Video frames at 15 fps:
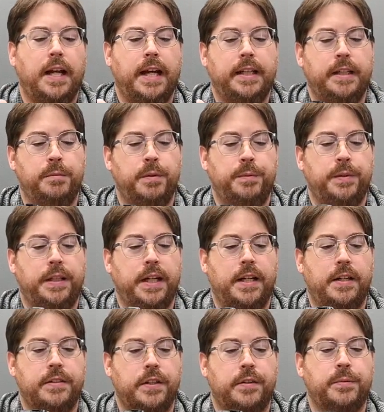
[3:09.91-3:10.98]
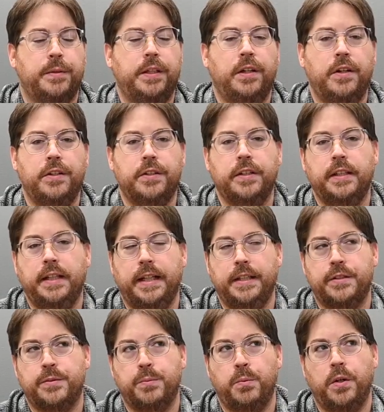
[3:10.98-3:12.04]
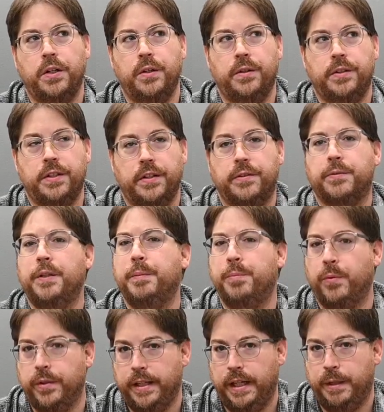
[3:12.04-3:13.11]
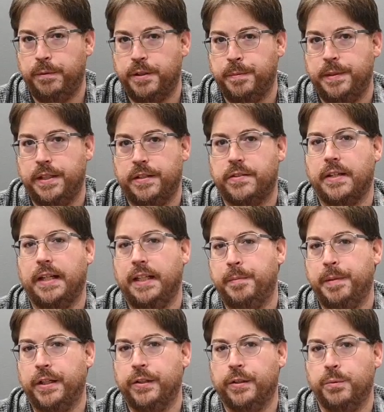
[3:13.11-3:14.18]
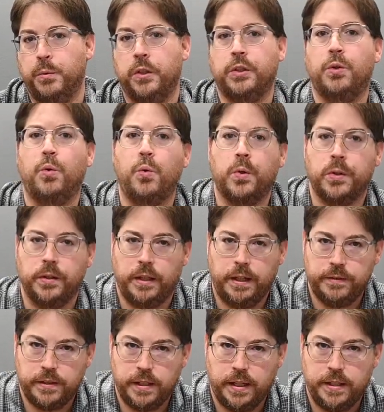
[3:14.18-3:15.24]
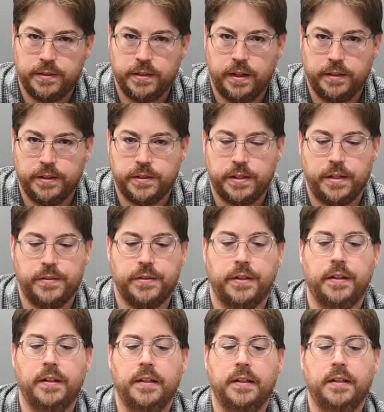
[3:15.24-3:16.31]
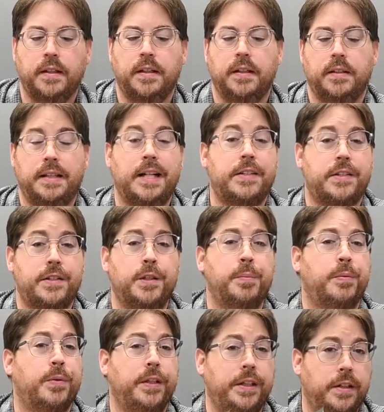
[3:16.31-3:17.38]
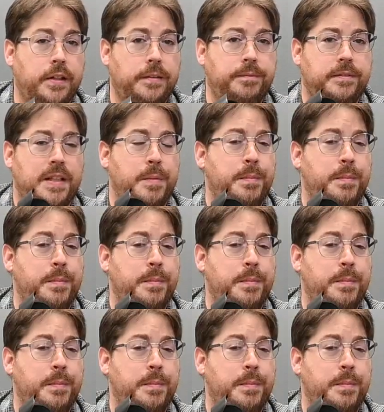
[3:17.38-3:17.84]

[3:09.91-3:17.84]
And then when we get out to 300, it's 1 to 3.8, which means it's slightly bigger than 1/4 life size on the sensor. That's still pretty good.